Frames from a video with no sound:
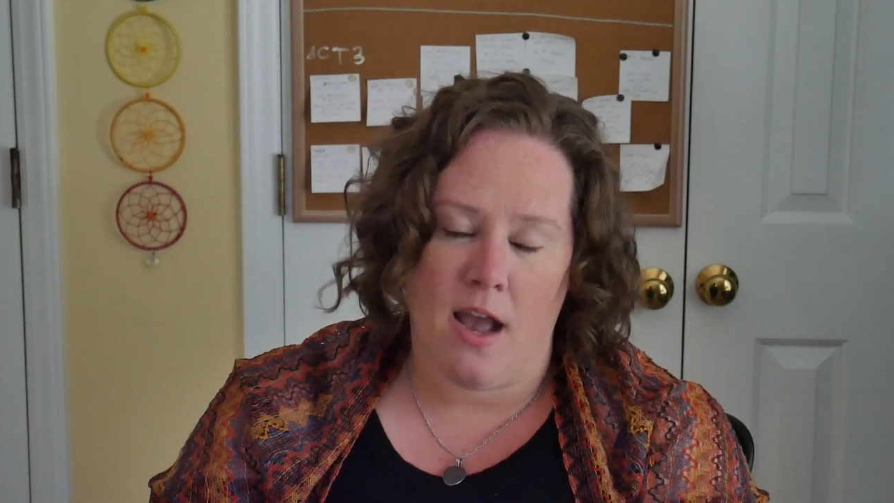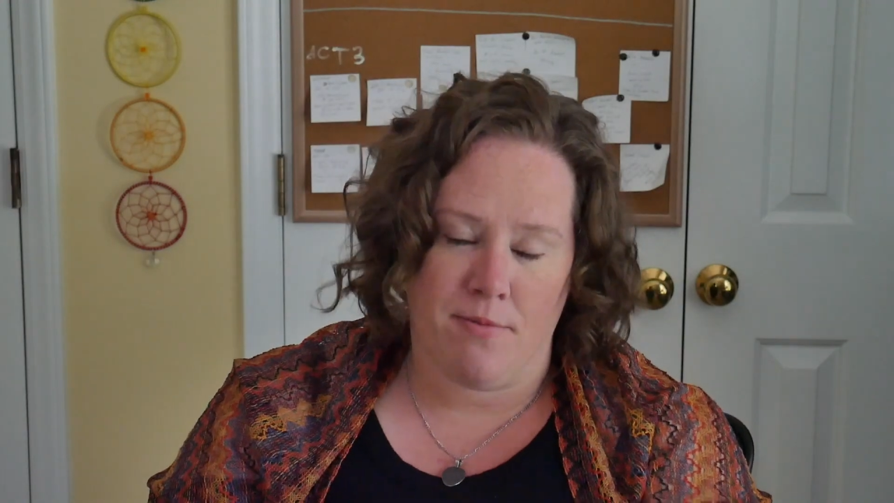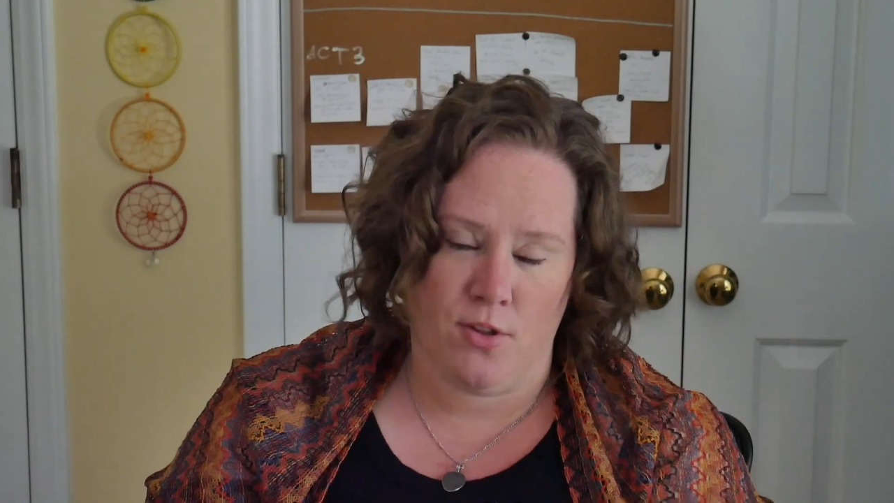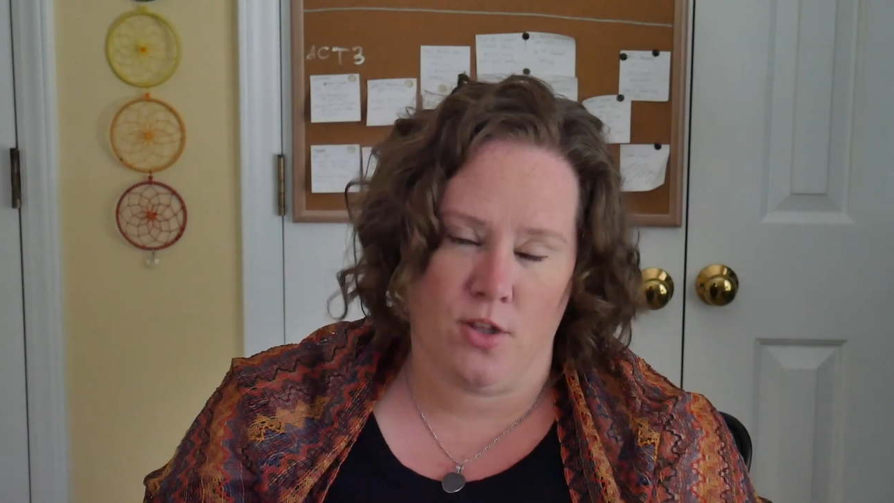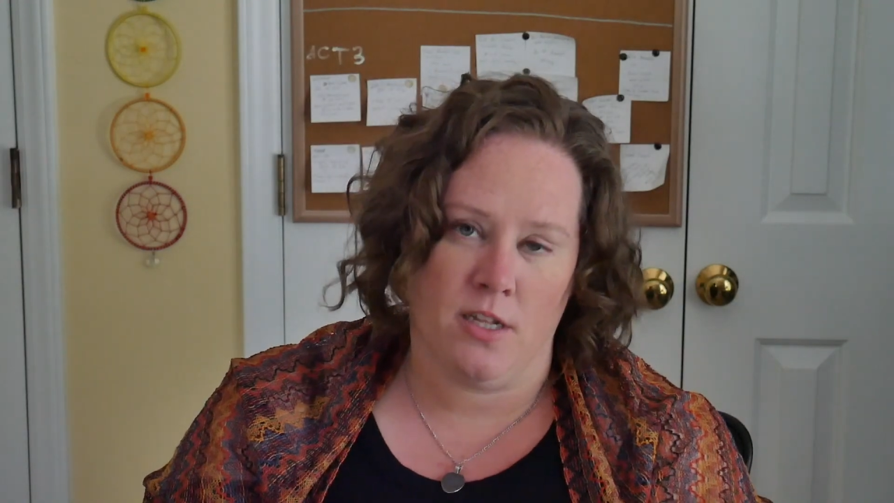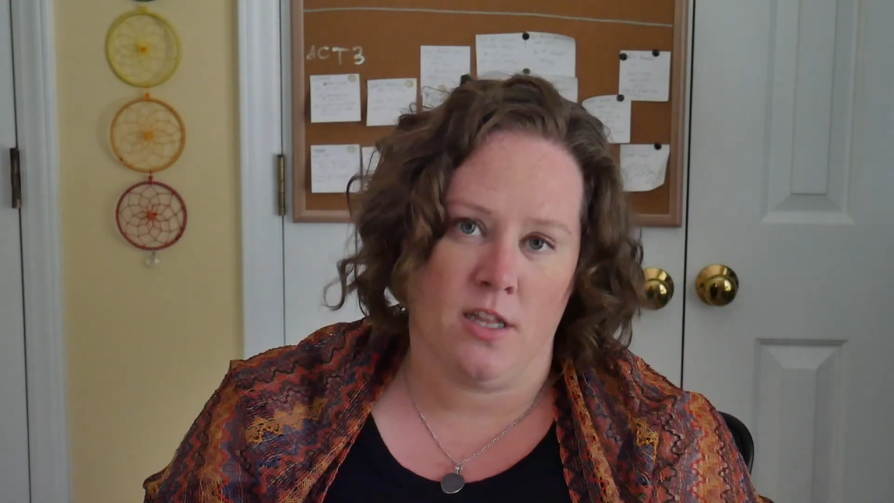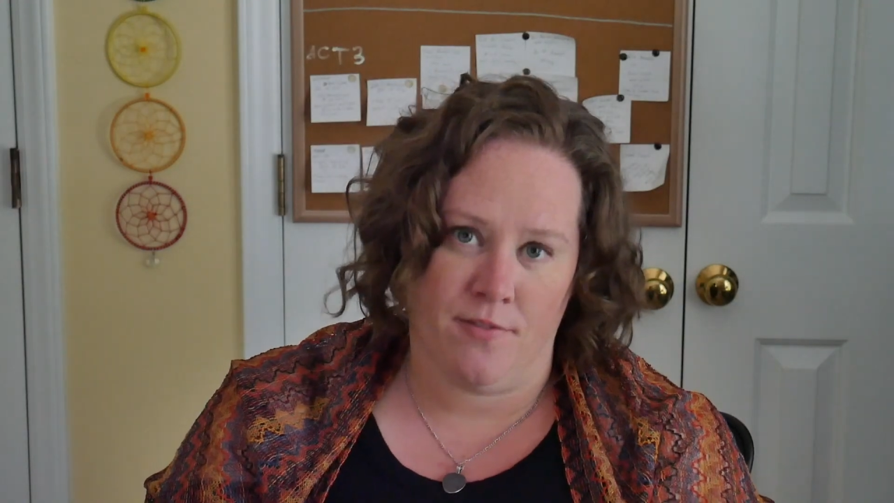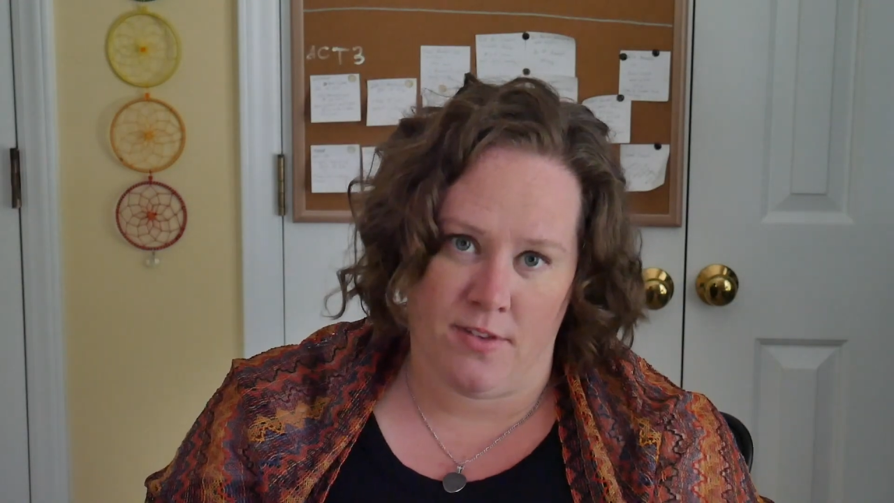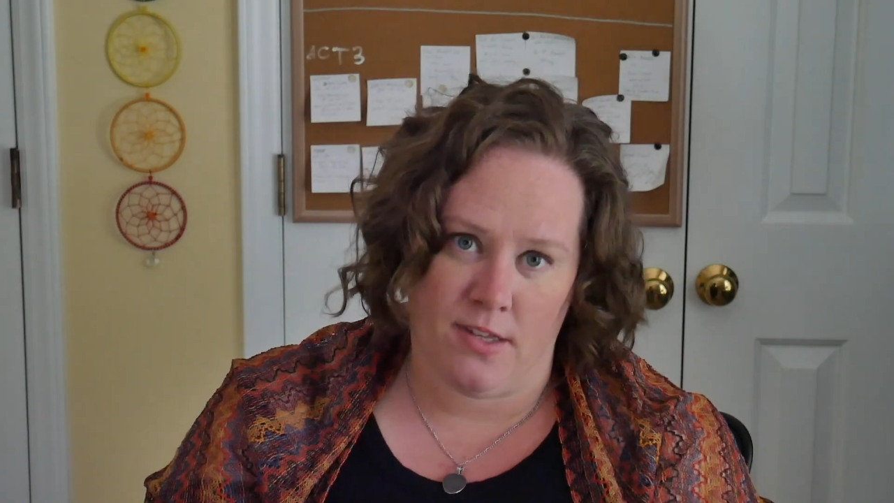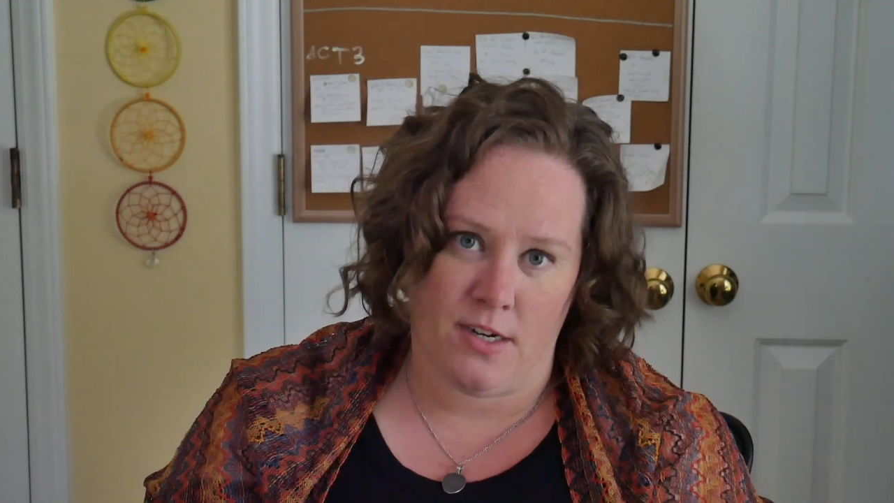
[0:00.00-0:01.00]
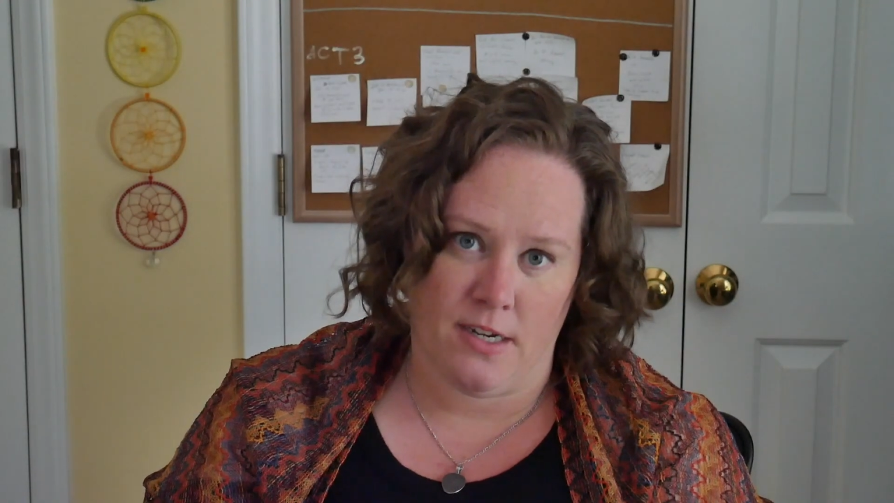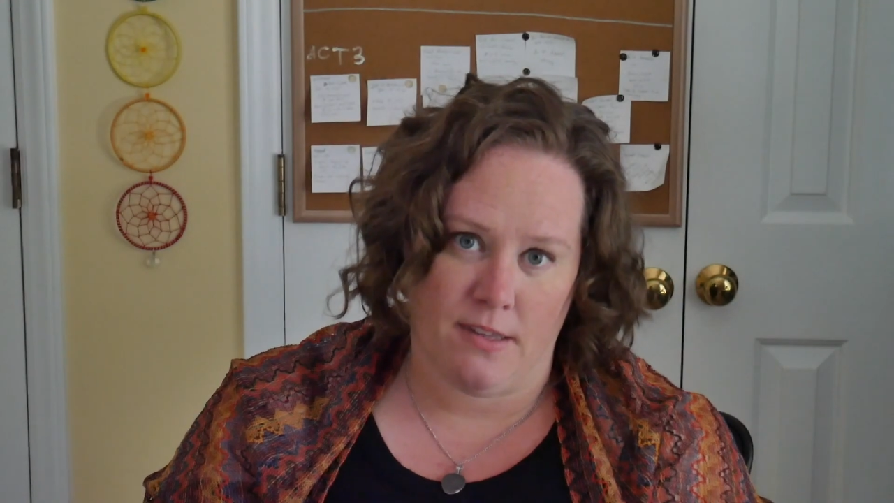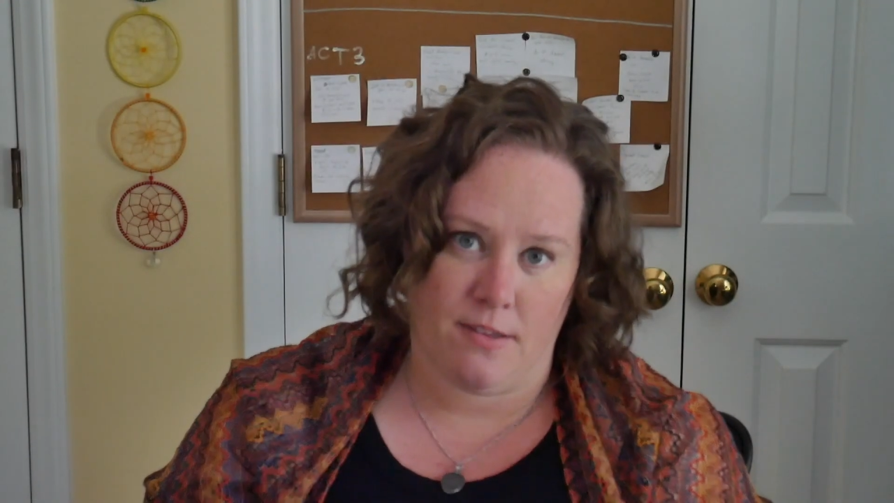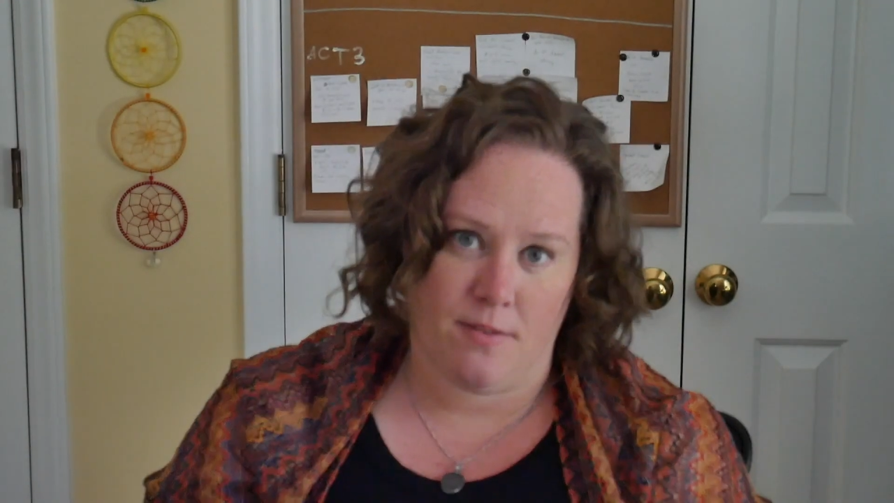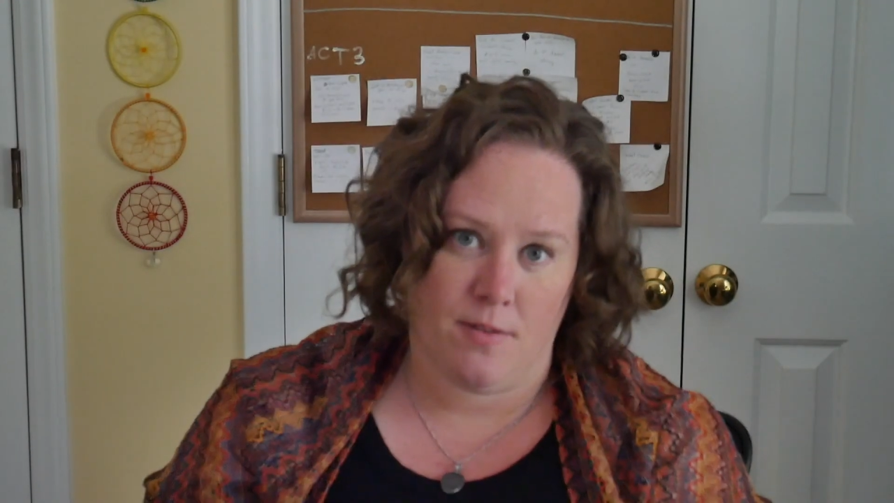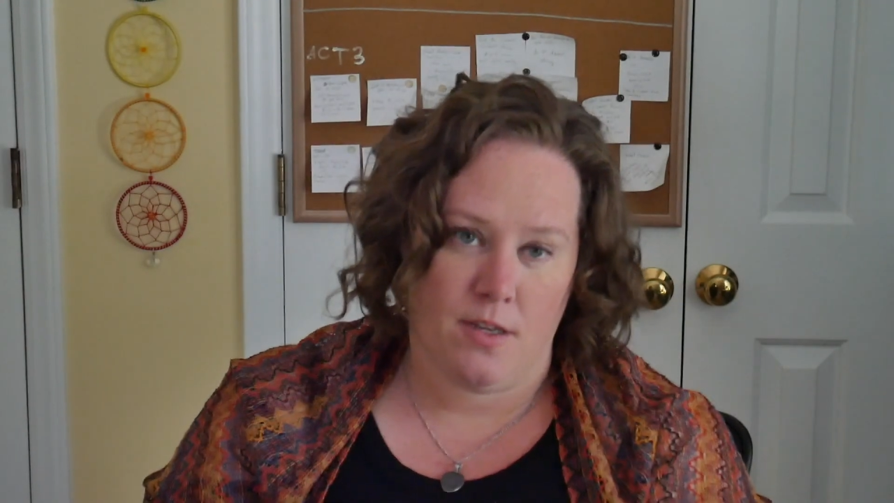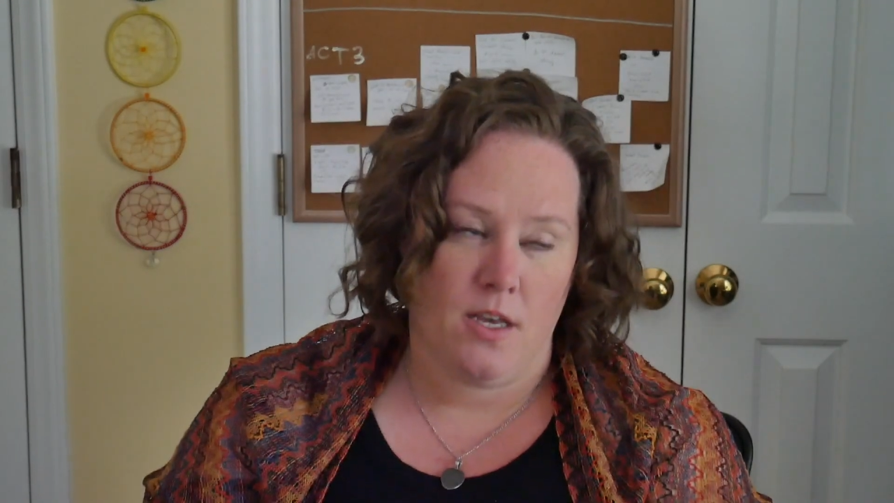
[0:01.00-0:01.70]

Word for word: absolutely love the series.